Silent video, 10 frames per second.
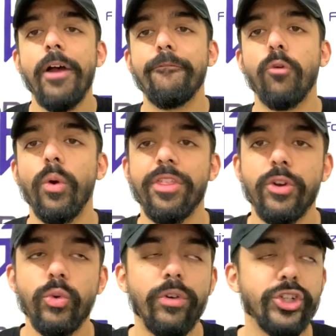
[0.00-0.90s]
for the
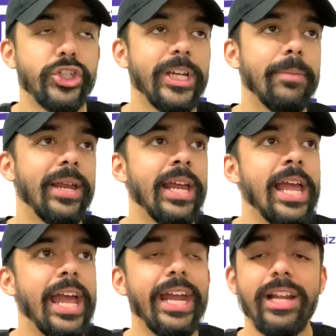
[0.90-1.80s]
new regime. And
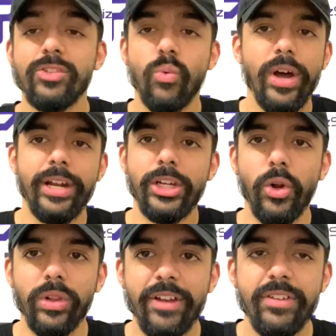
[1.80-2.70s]
he doesn't want to, you
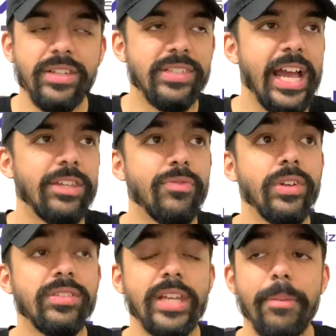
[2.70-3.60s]
know, live in his dad's
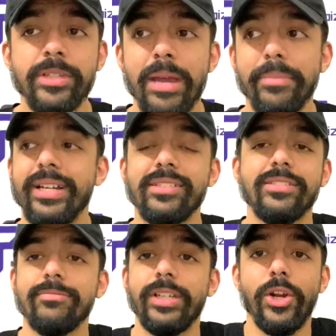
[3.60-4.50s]
footsteps, because,
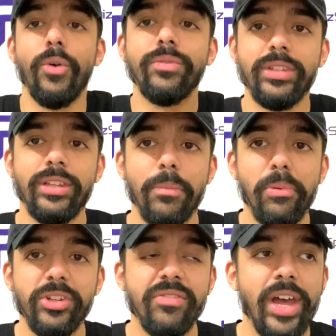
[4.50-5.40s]
you know, the
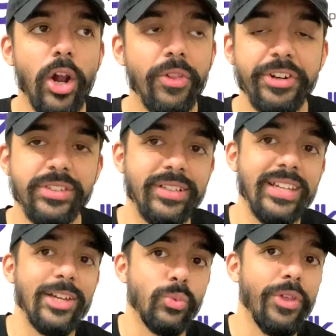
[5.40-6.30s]
Bulls have had all their
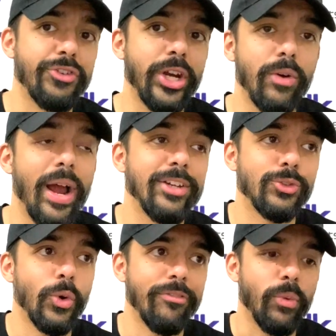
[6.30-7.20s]
success with Jerry
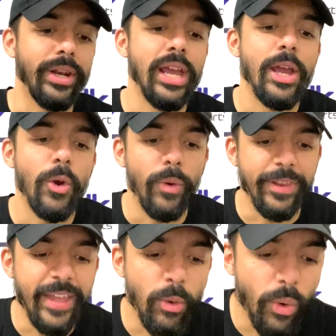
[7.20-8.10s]
Reinsdorf
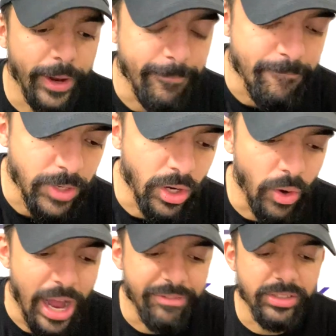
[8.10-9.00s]
when they won, you know,
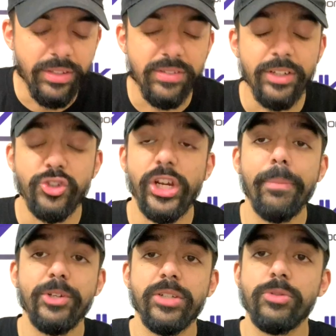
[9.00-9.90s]
obviously the six
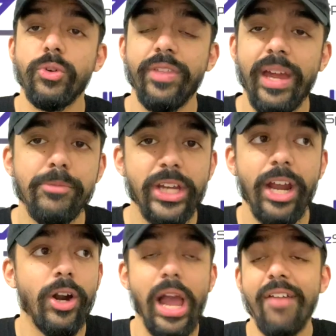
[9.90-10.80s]
championships during the MJ
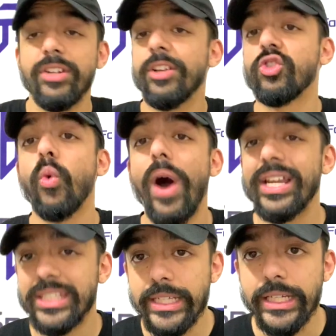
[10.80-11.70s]
era. Haven't done
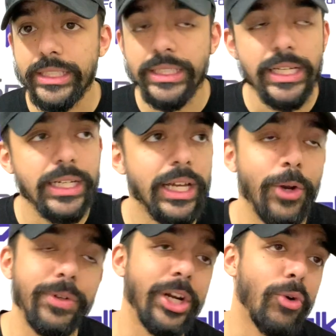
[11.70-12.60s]
squat since. You
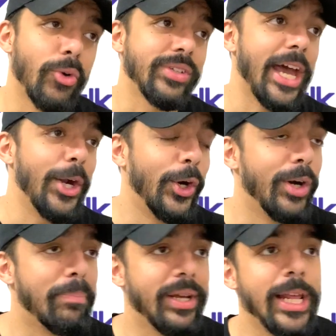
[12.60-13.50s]
know, Derrick Rose got
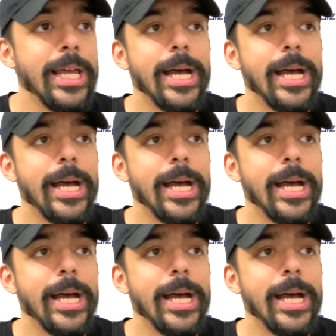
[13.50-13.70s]
hurt. But